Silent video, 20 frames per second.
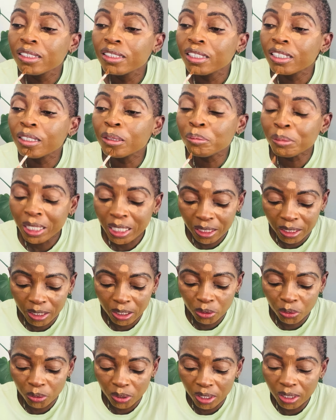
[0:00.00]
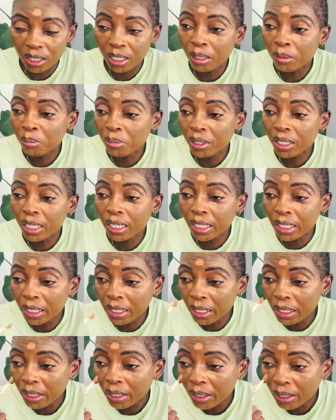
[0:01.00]
I might actually
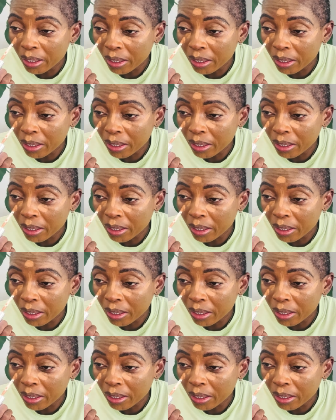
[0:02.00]
apply,